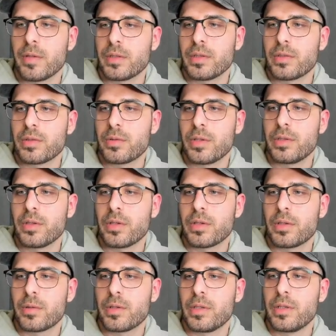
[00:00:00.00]
this going the other
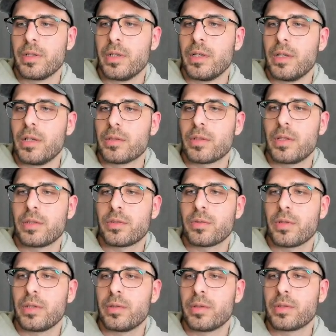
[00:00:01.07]
way. So let's try
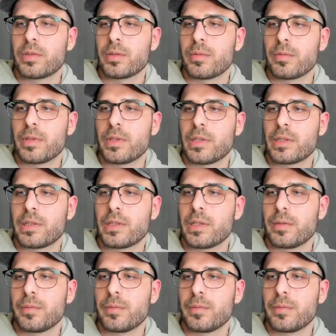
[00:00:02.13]
doing something like that.